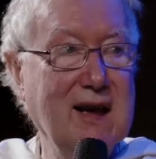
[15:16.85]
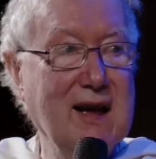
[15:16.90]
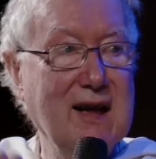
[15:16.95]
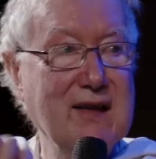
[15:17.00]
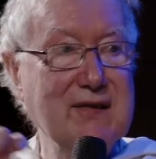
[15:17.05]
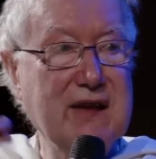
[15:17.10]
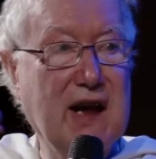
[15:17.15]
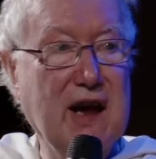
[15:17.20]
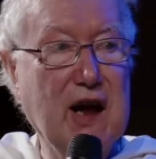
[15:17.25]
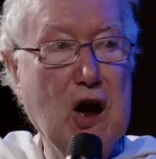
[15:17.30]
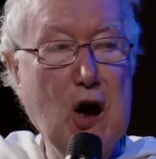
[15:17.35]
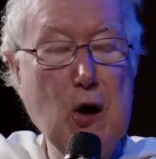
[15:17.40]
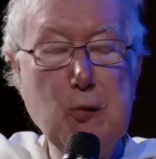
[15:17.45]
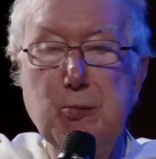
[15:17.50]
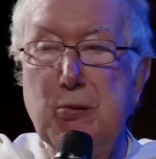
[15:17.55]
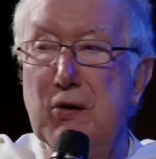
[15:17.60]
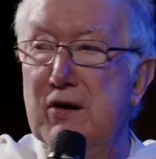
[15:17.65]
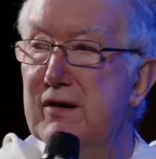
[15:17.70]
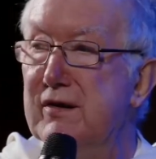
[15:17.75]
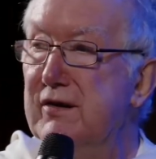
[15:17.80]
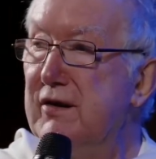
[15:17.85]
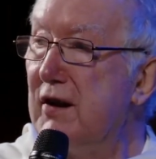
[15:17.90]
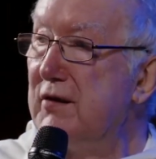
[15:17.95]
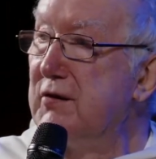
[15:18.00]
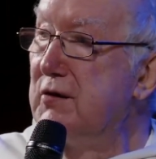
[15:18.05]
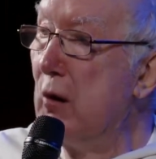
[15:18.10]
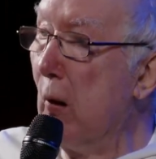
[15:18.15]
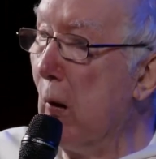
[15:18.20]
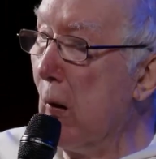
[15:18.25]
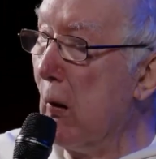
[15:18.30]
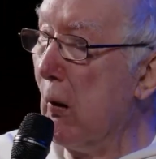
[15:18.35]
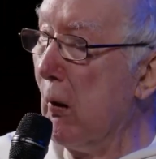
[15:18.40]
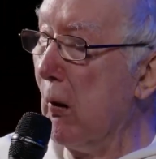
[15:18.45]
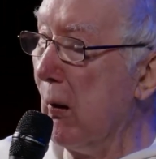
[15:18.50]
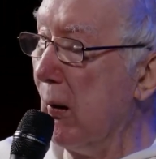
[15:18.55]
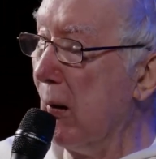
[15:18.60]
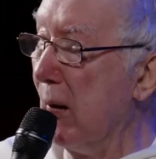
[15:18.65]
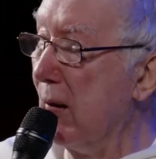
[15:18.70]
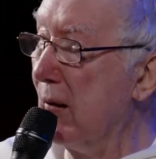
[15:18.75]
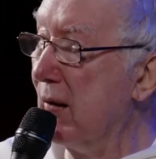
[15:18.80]
they open the door
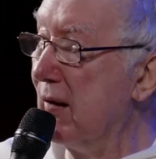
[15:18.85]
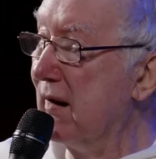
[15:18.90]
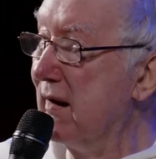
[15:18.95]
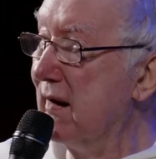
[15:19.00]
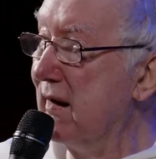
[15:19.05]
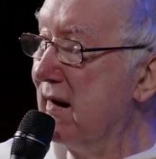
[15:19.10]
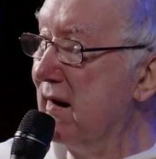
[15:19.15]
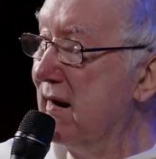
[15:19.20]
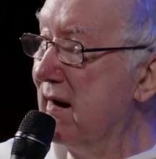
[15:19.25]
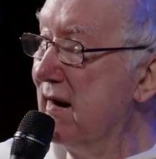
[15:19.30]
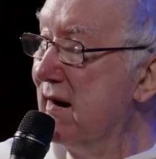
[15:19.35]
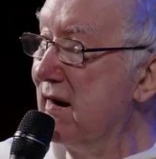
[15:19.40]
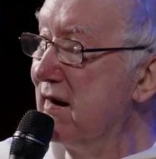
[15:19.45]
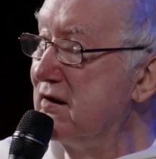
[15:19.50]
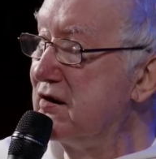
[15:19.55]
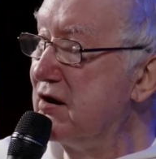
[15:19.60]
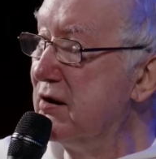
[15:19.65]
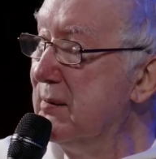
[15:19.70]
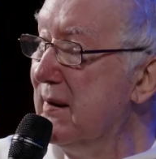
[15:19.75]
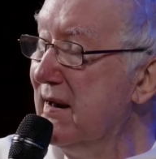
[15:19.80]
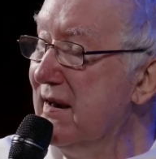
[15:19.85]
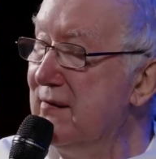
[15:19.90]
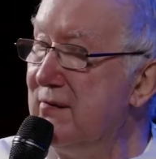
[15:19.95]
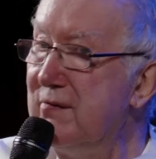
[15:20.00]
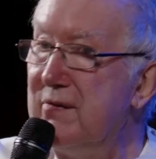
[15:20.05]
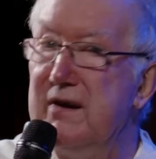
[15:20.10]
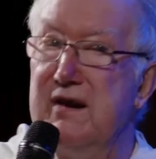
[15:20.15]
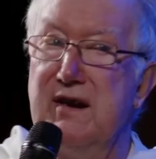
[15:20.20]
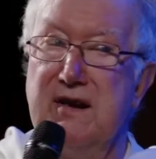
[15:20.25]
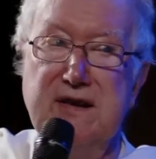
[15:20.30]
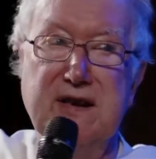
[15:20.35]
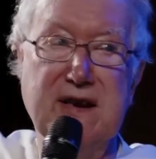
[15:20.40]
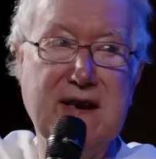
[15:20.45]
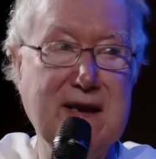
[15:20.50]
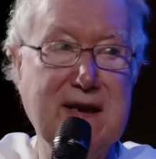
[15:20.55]
to infinity.